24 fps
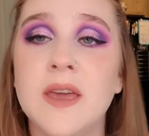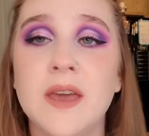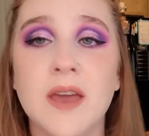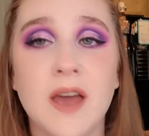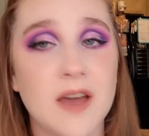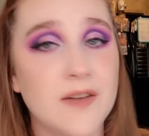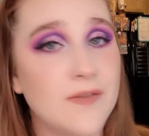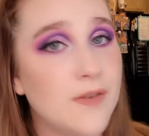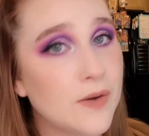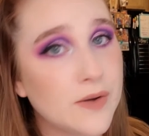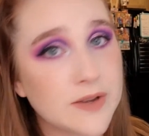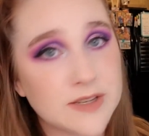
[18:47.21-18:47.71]

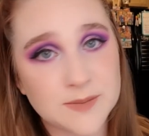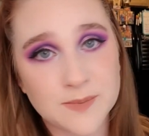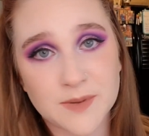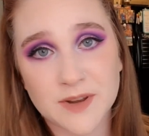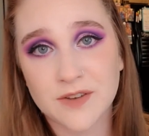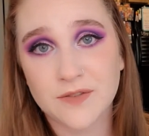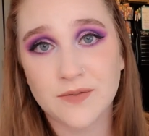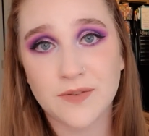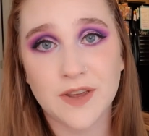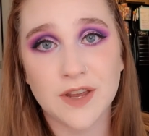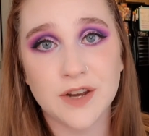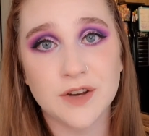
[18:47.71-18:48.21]
I've always been
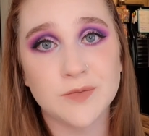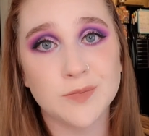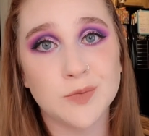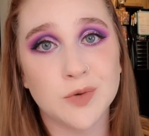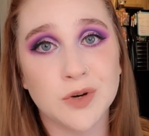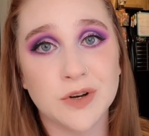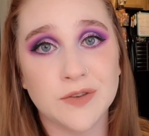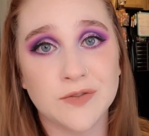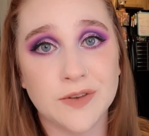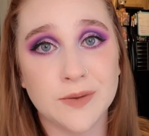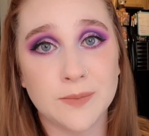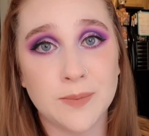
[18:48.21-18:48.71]
a fan of
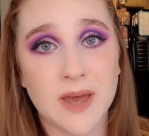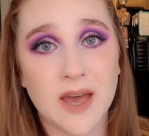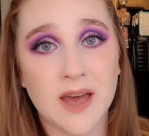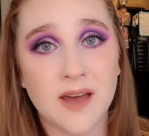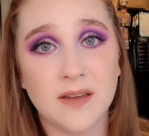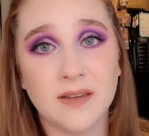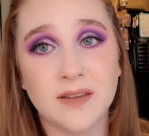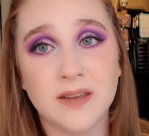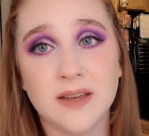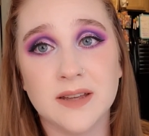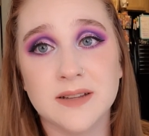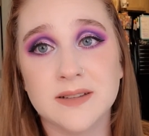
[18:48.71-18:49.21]
Morphe
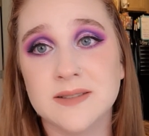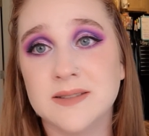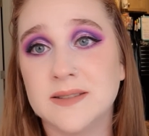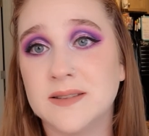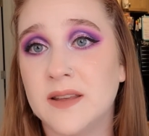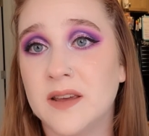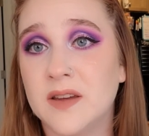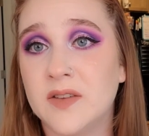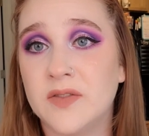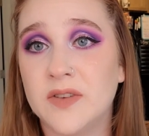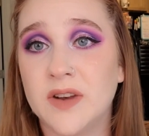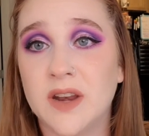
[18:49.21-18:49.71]
palettes.
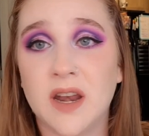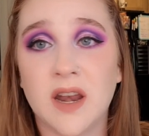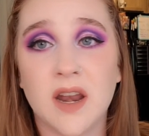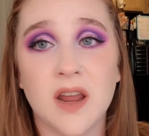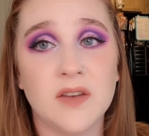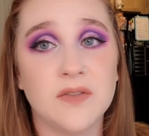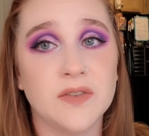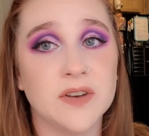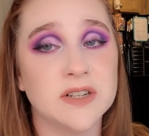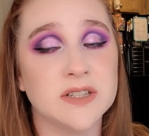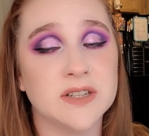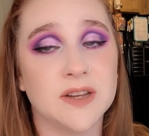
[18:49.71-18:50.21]
They've
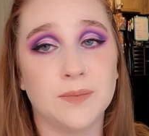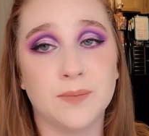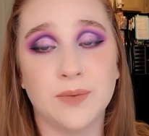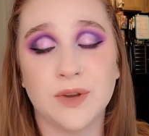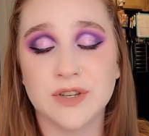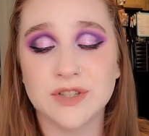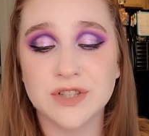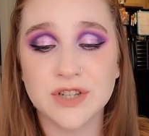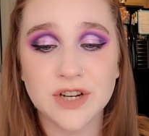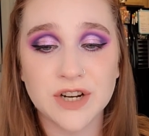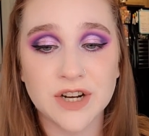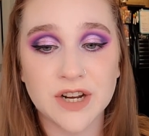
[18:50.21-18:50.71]
never done me
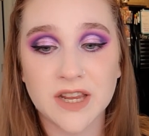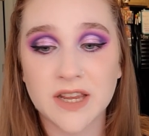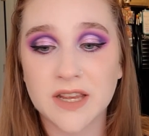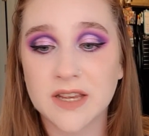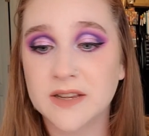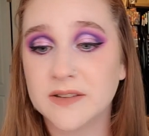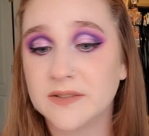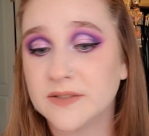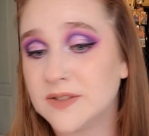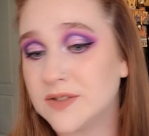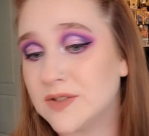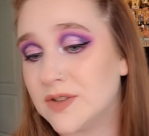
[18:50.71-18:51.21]

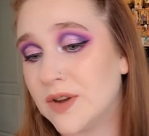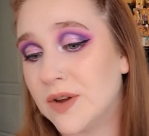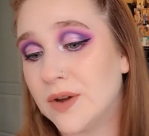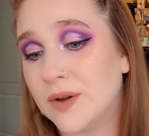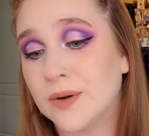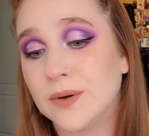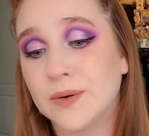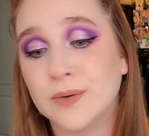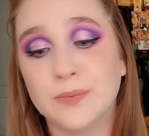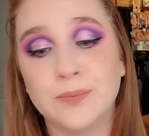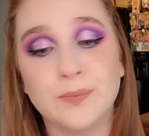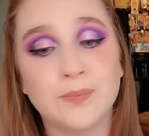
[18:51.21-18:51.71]
dirty,
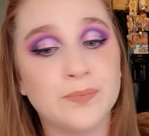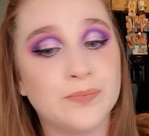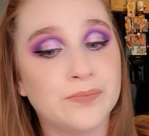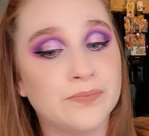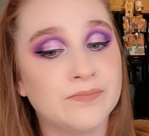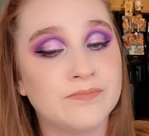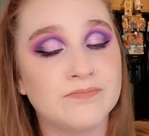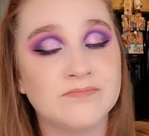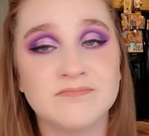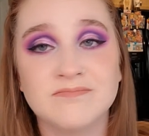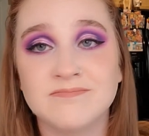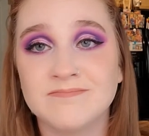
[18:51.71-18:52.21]
so
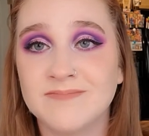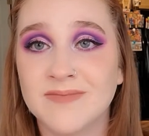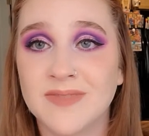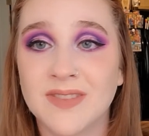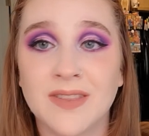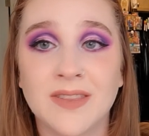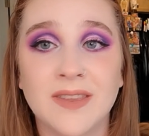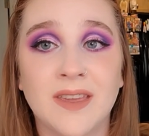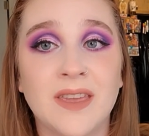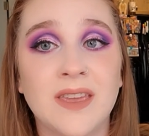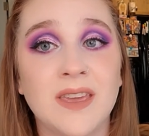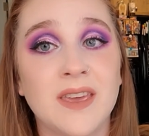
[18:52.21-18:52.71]

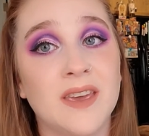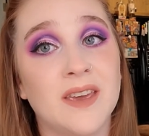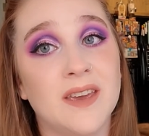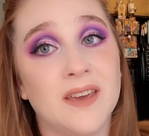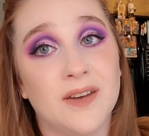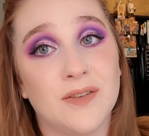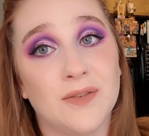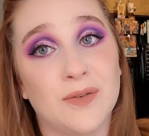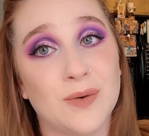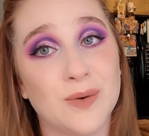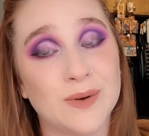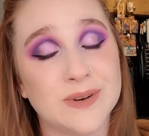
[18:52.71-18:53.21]

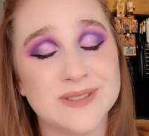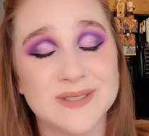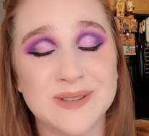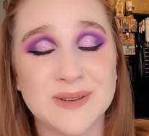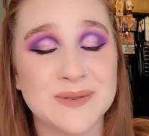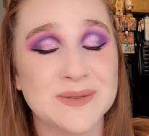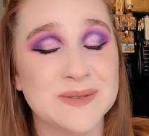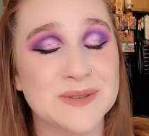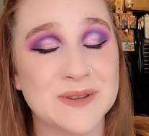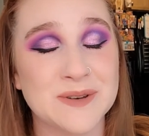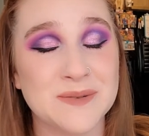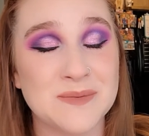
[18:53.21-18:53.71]
of course I
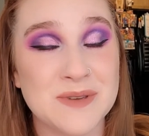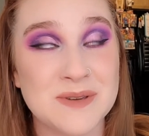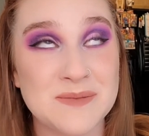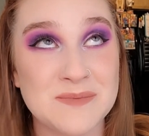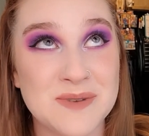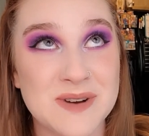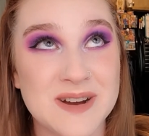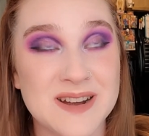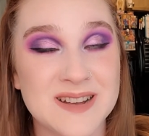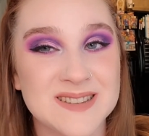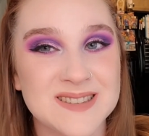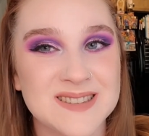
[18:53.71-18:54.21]
was going to be
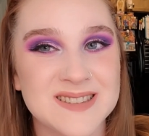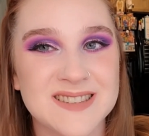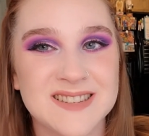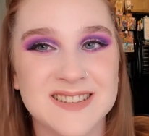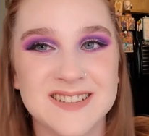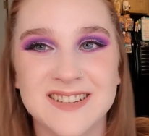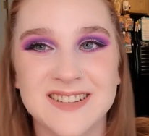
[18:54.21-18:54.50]
impressed.